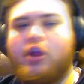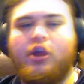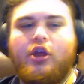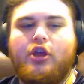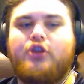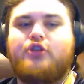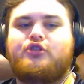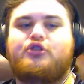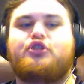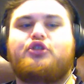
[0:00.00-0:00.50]

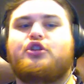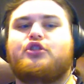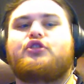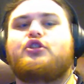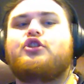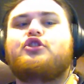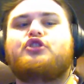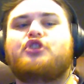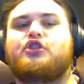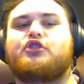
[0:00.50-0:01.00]
He's
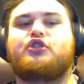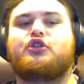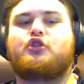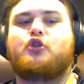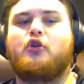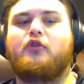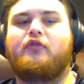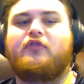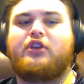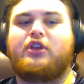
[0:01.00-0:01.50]
just a
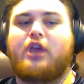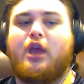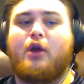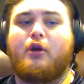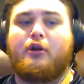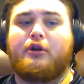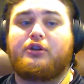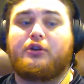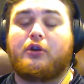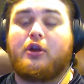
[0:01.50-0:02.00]
goofy
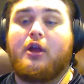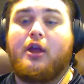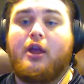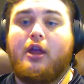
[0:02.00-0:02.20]
character.